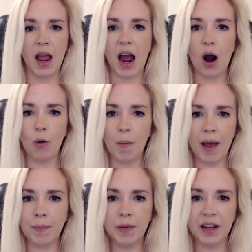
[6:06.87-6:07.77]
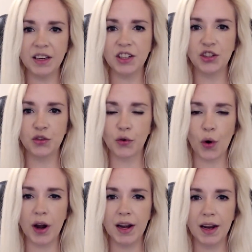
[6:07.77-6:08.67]
Our men being
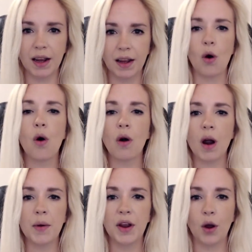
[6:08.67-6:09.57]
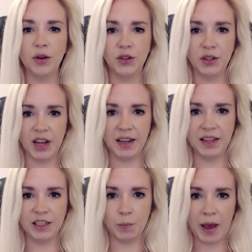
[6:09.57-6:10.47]
destroyed? Or are we going to take
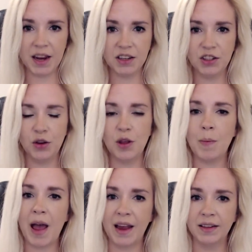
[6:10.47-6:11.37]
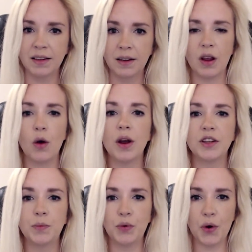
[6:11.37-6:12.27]
these matters to the man who has
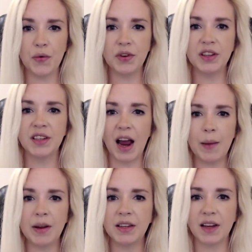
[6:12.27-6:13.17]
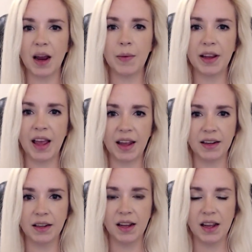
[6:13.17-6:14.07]
proven time and time
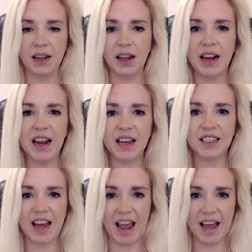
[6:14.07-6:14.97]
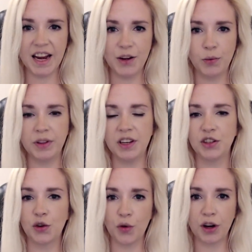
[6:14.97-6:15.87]
again that he has had it with this
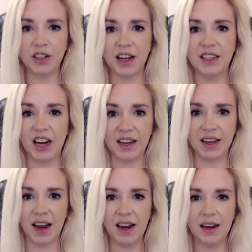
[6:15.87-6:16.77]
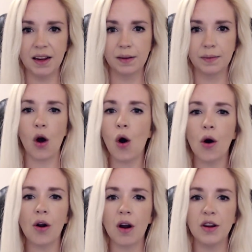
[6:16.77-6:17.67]
crooked agenda?
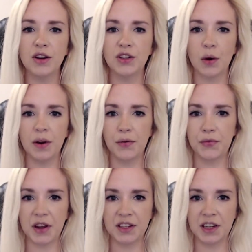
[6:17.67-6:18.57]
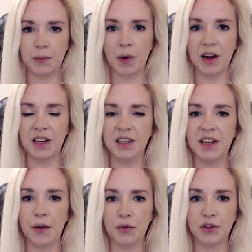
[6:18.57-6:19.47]
Or are you so infested by these
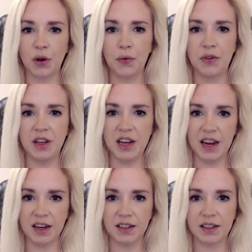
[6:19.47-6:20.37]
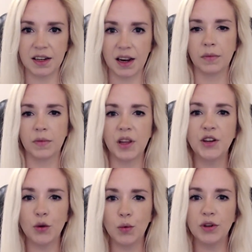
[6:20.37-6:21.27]
devils over the years that
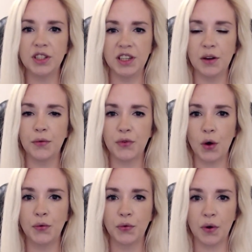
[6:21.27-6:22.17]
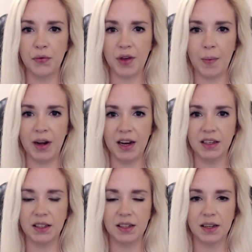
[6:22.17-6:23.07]
you would still vote for a
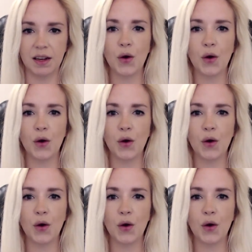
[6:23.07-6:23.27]
feminist?